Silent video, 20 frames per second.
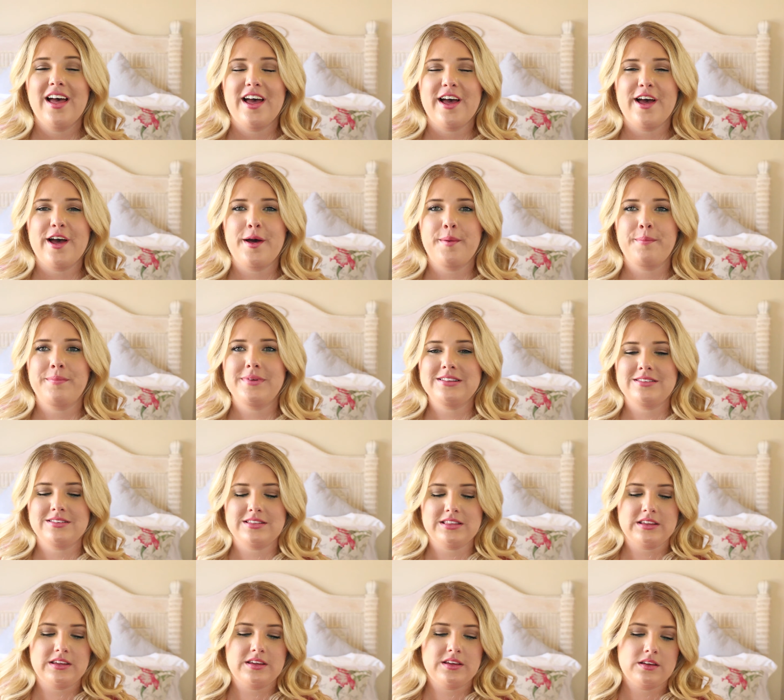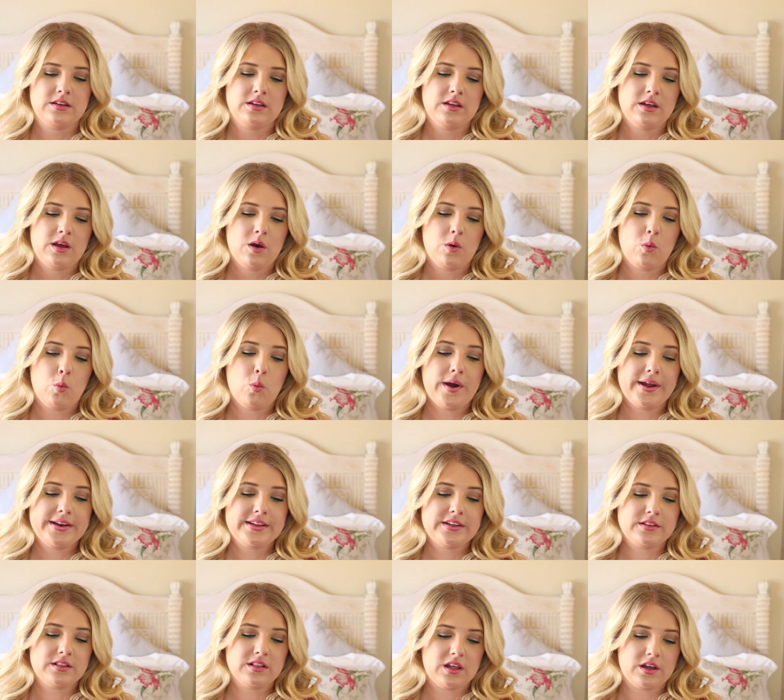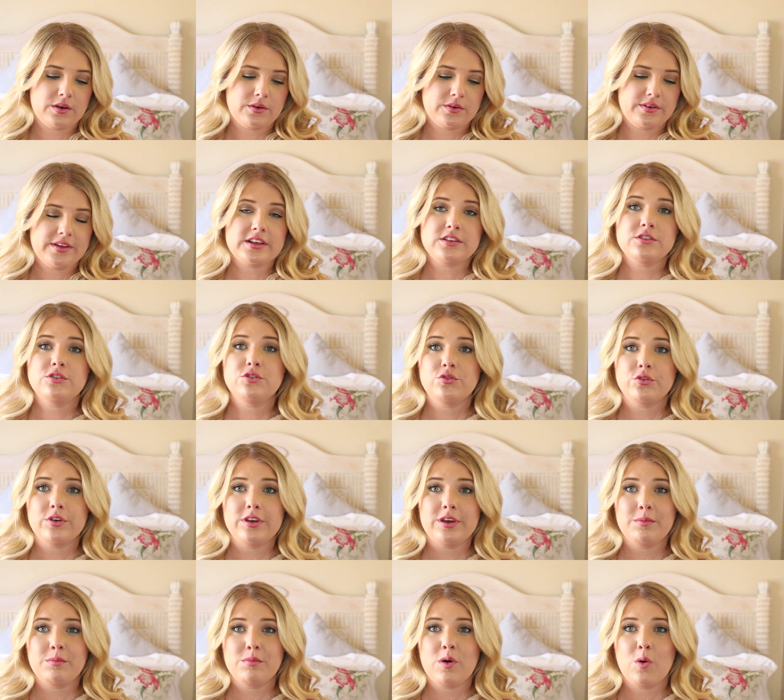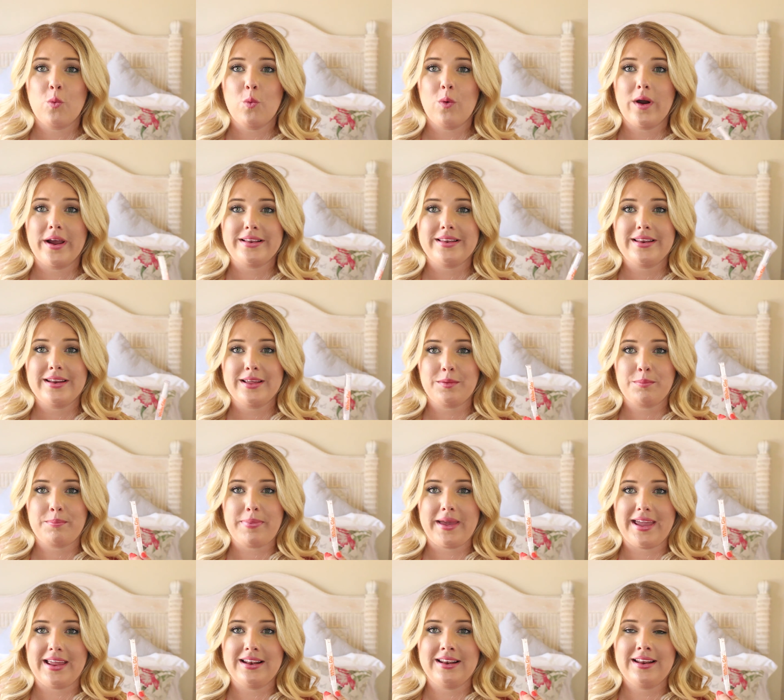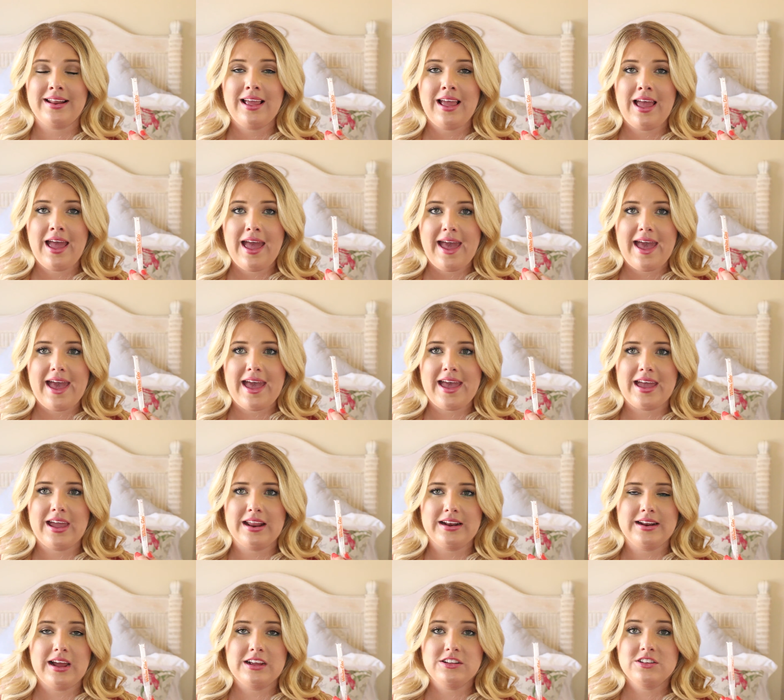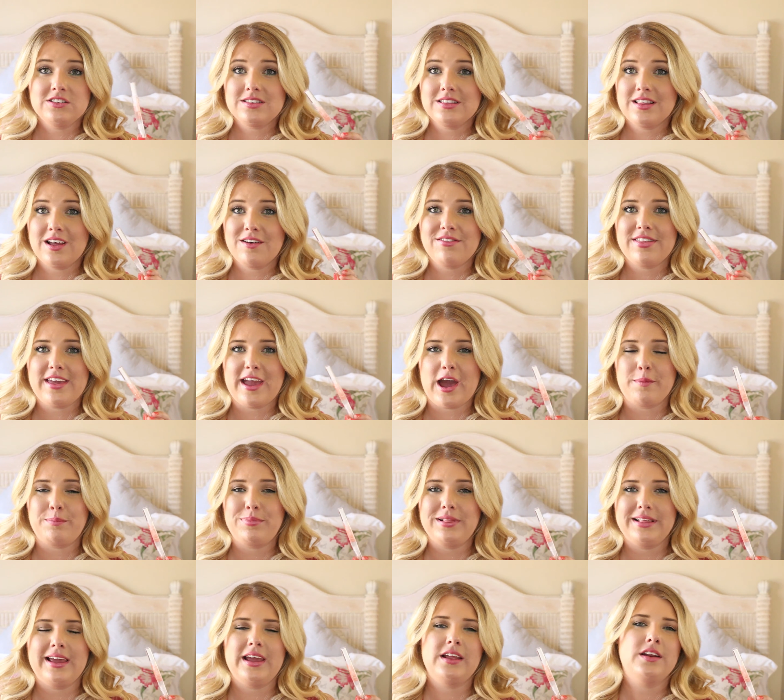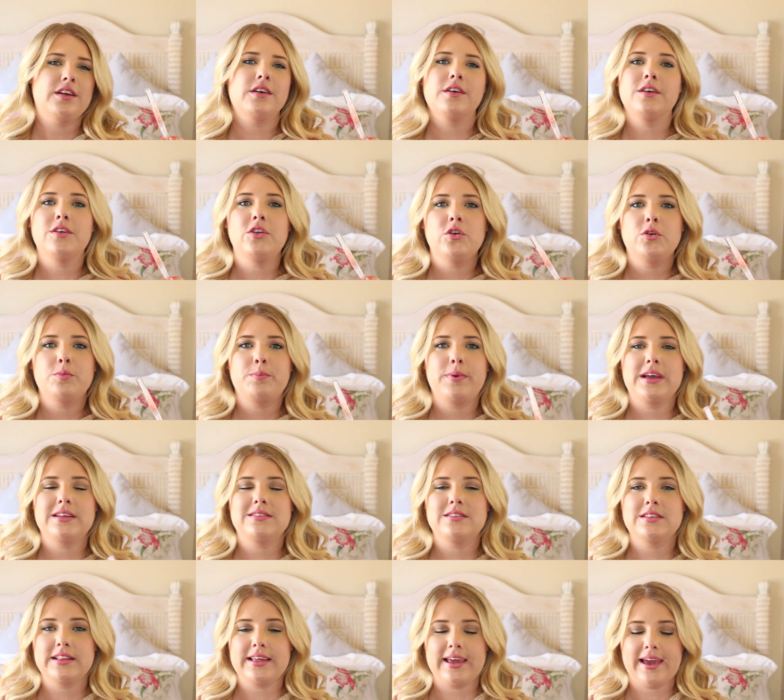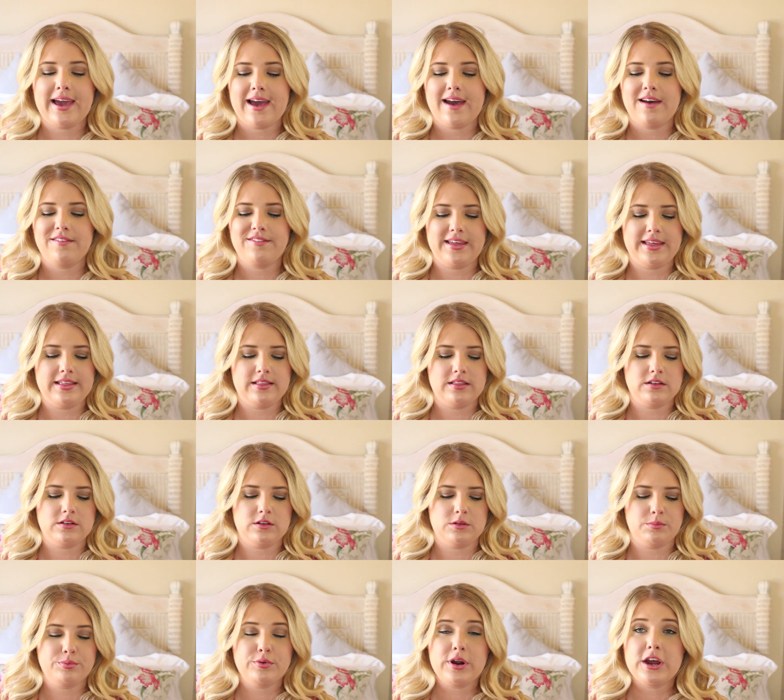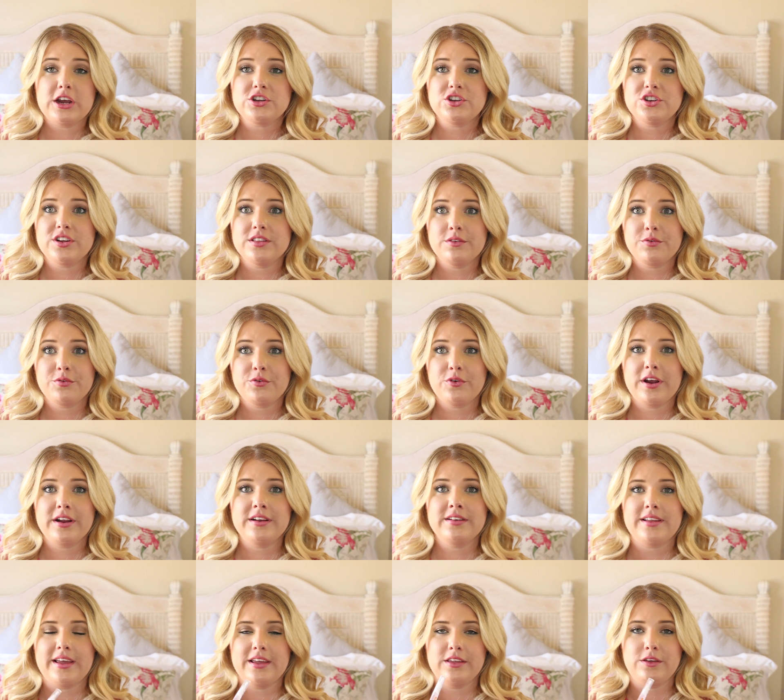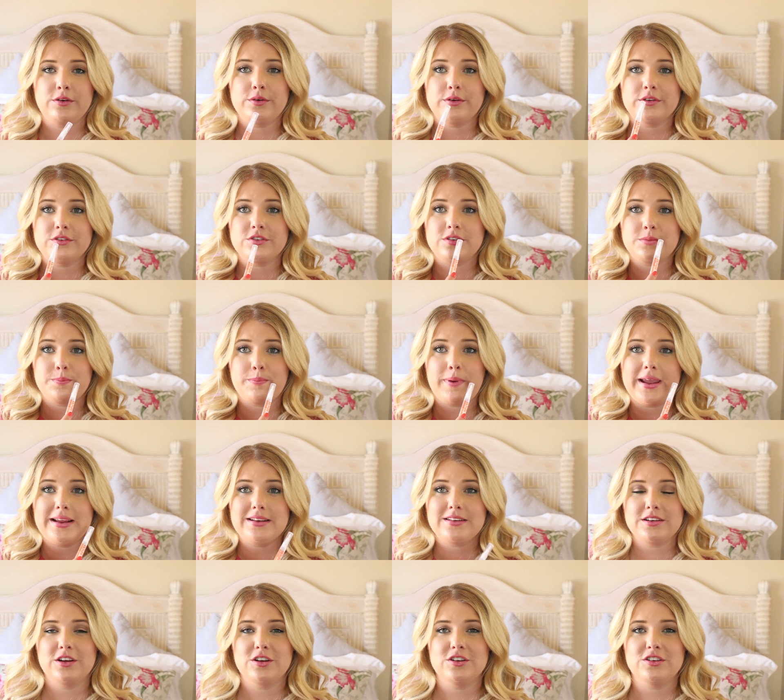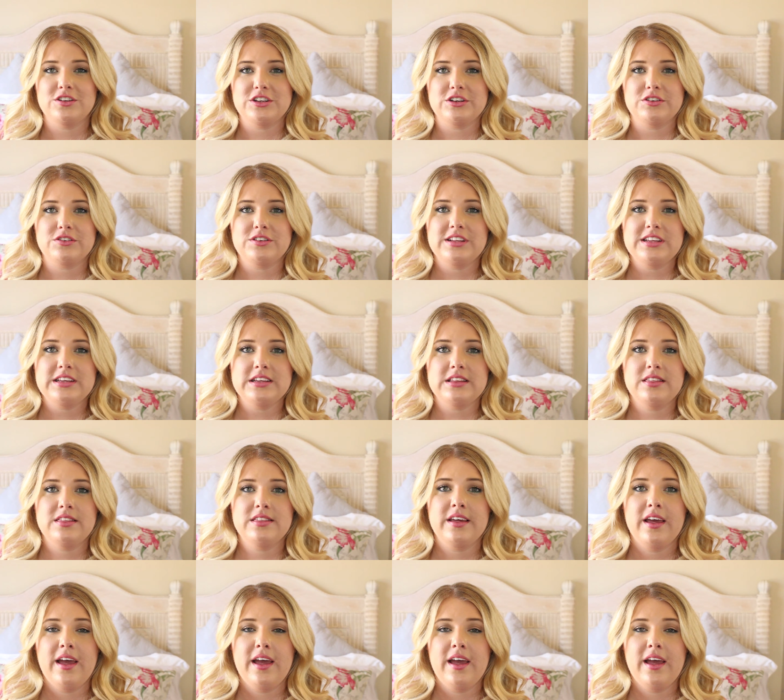It's the White Glow Extreme Whitening Pen. And I just love the applicator. You basically have a little brush in the front and you can just paint it onto your teeth.